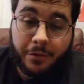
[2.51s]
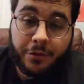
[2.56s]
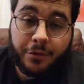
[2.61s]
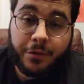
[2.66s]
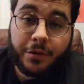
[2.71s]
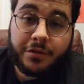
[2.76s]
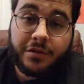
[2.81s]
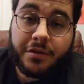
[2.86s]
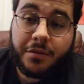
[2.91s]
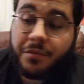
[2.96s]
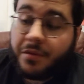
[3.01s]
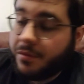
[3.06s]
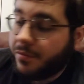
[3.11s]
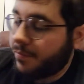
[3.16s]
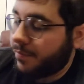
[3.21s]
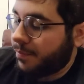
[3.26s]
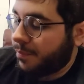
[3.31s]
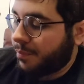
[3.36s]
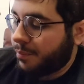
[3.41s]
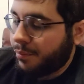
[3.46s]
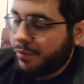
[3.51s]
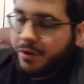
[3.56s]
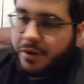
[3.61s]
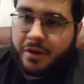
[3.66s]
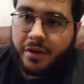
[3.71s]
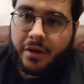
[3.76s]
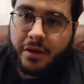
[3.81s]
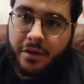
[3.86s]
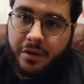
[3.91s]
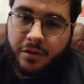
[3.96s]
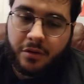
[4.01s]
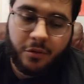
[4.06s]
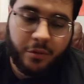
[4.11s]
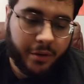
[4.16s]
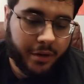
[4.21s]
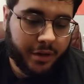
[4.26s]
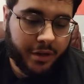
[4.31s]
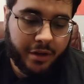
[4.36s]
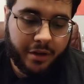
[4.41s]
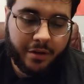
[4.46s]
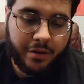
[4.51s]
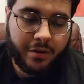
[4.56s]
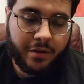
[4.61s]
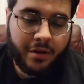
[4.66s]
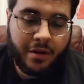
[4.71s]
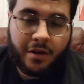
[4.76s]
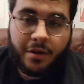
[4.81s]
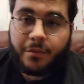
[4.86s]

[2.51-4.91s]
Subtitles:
doing something pretty quick here.